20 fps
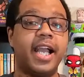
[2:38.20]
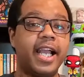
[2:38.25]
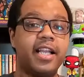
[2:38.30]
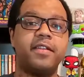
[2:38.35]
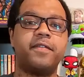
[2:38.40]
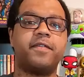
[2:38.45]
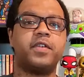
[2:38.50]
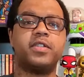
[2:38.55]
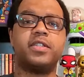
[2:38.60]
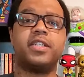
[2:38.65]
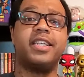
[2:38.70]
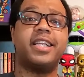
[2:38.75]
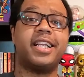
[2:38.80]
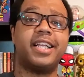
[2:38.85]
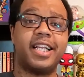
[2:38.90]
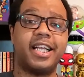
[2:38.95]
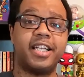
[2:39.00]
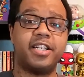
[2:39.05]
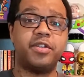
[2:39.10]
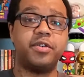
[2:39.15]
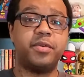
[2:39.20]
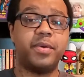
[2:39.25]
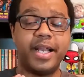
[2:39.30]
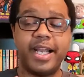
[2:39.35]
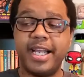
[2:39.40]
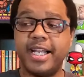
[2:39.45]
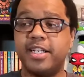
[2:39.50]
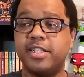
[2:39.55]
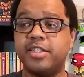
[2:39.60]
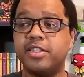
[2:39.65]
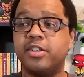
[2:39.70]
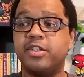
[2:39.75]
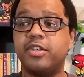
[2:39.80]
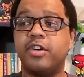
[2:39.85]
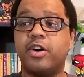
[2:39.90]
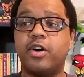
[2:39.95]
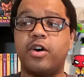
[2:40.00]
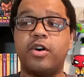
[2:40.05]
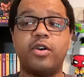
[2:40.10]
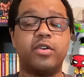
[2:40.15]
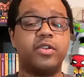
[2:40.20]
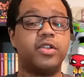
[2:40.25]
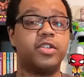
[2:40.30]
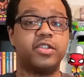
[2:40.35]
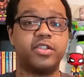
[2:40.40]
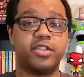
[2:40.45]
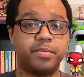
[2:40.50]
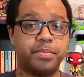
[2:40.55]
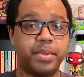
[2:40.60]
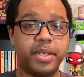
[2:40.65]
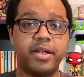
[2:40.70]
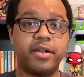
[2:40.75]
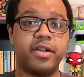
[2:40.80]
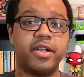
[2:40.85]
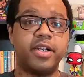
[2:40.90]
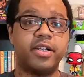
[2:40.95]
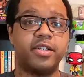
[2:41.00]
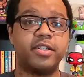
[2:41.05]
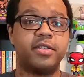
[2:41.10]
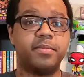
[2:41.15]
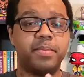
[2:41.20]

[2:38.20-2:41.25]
and the first thing that they do is call their superiors,